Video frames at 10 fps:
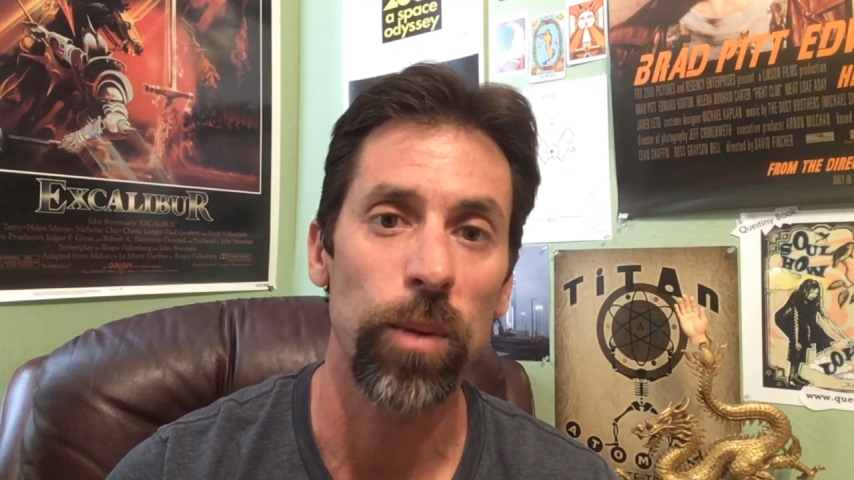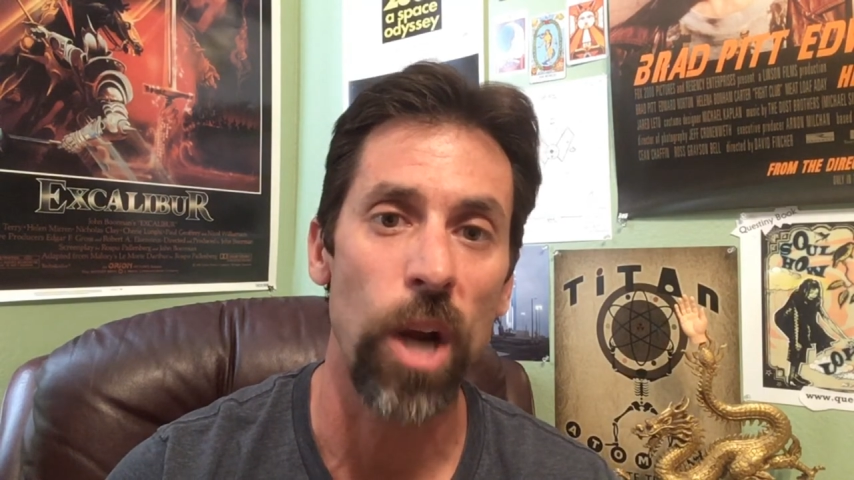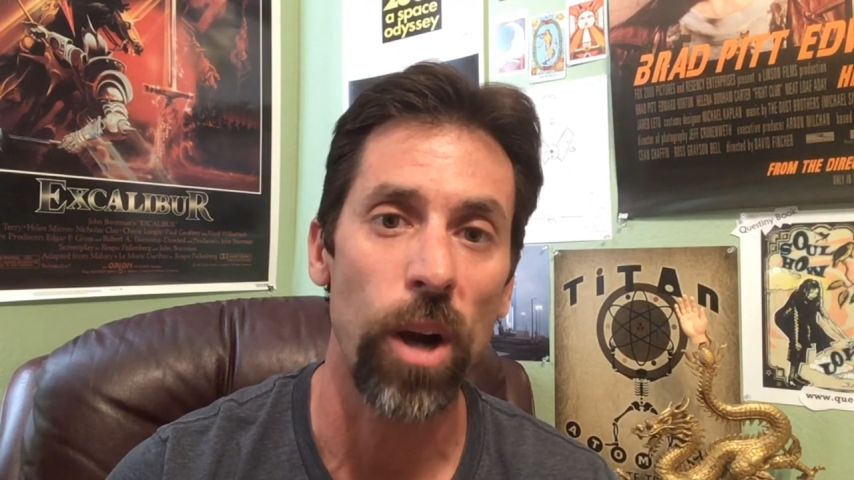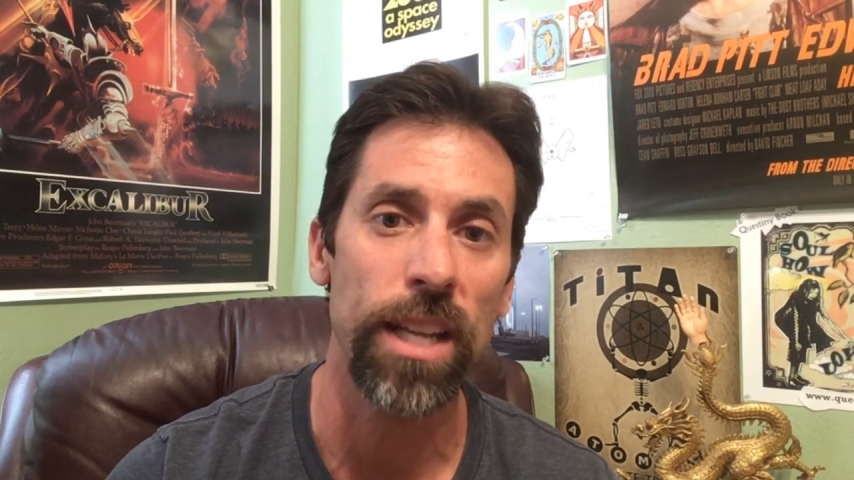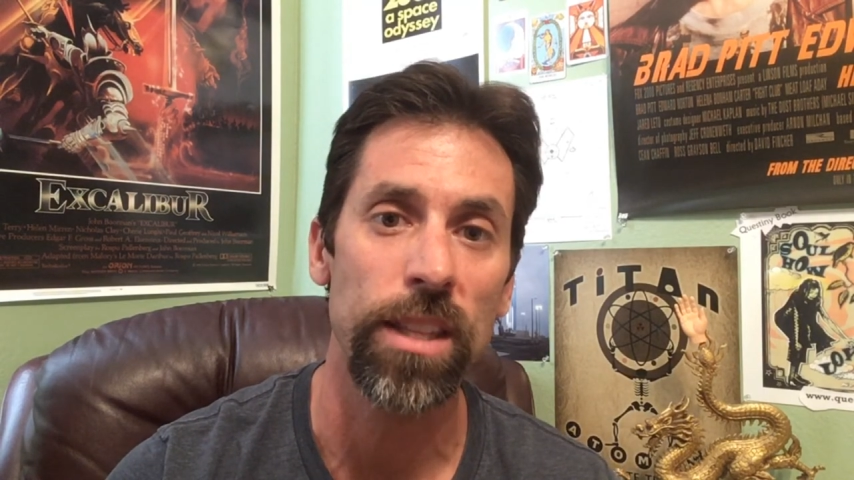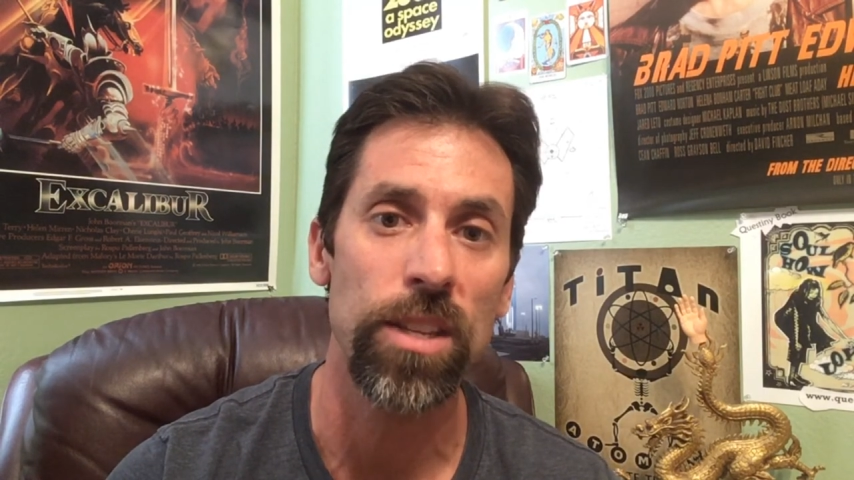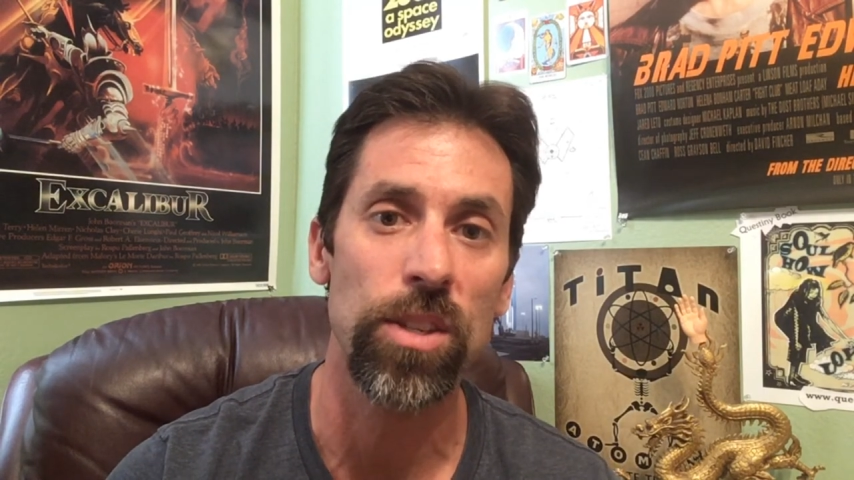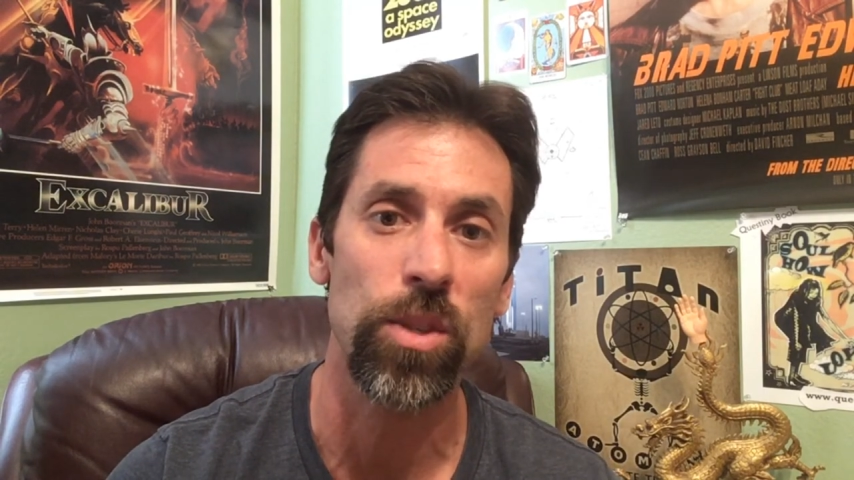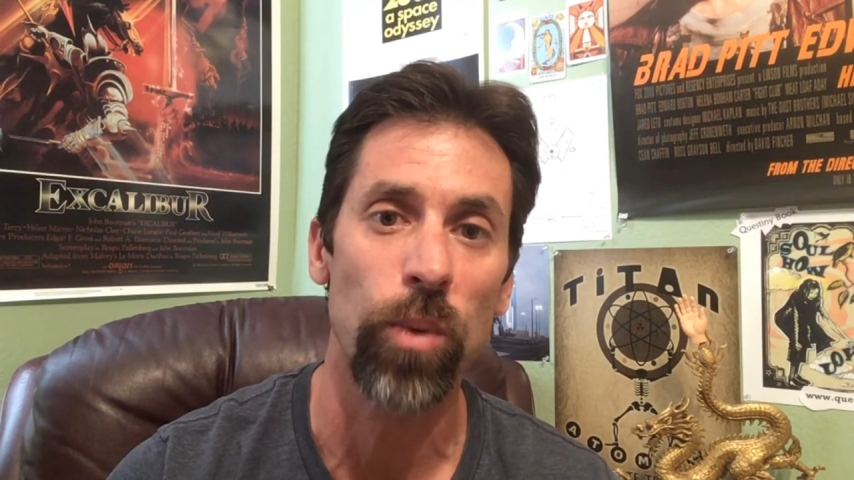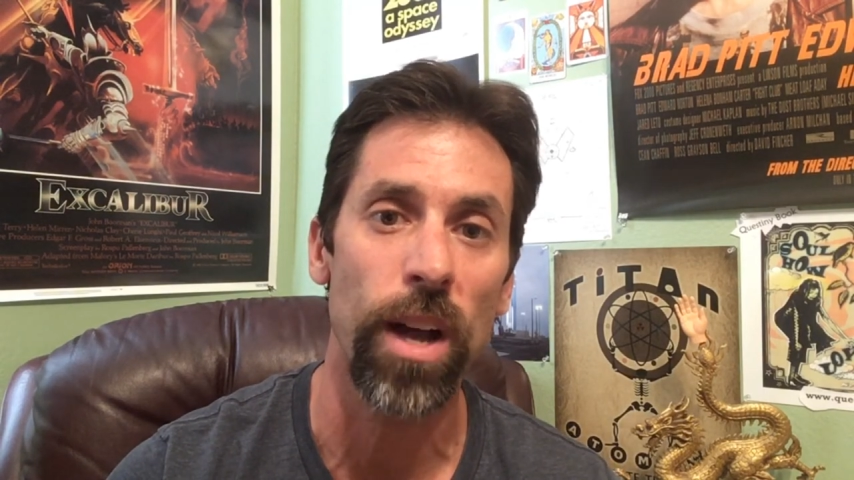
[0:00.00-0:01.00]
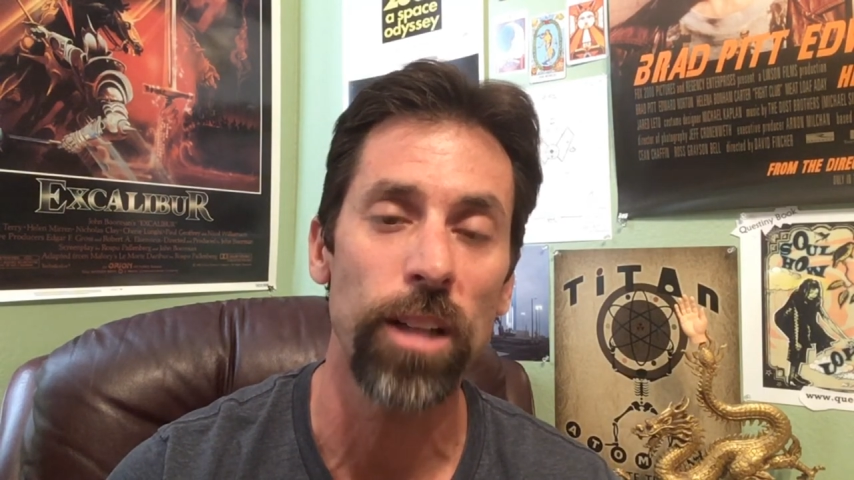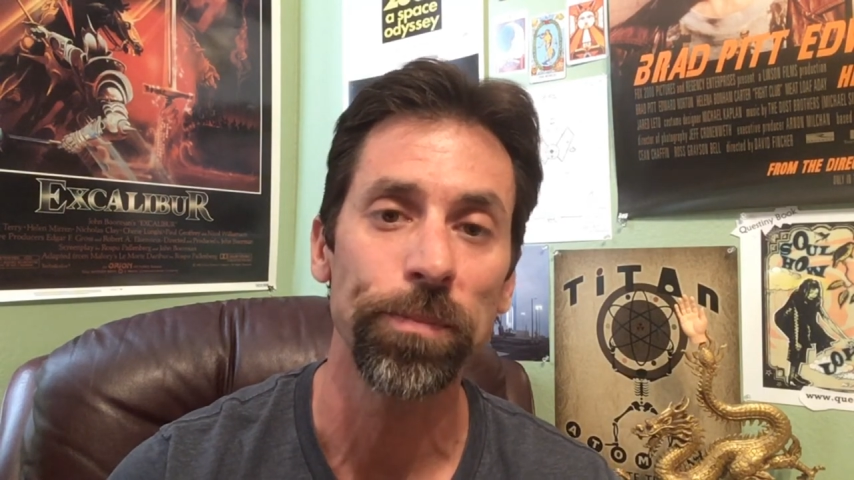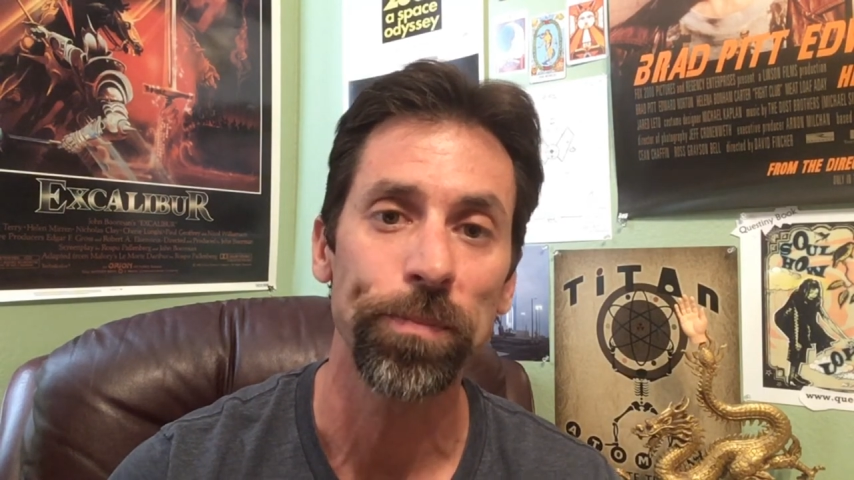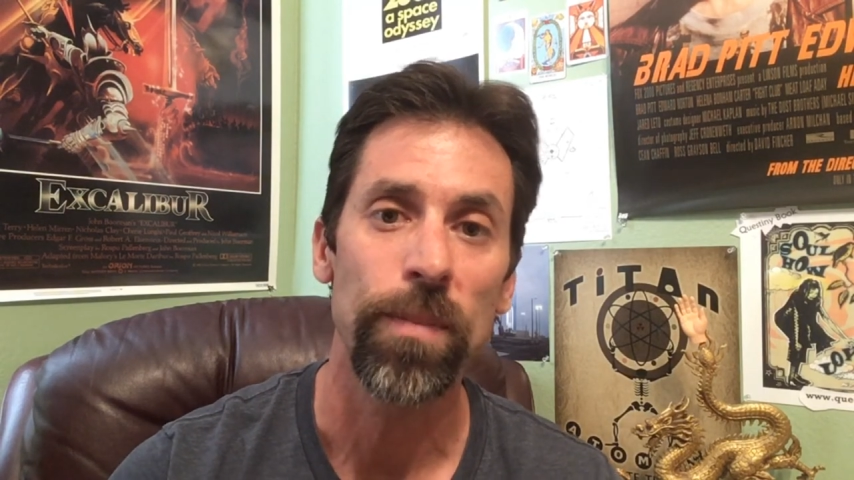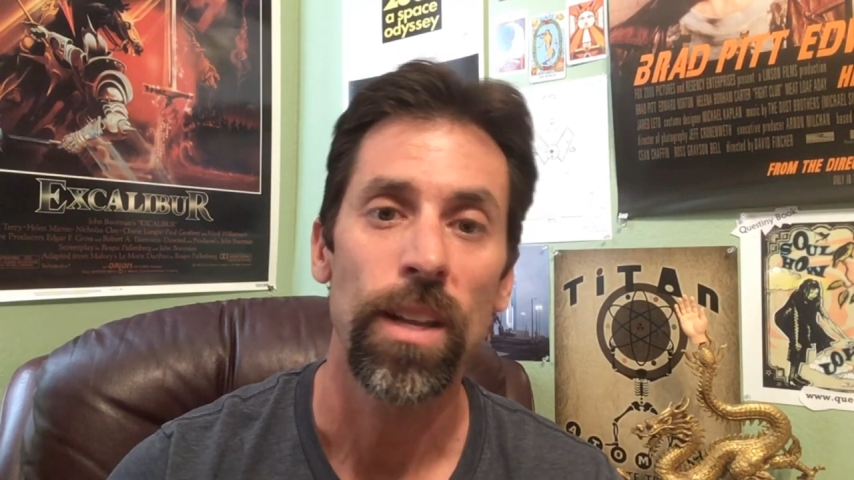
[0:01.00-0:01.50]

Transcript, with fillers: regarding this as well.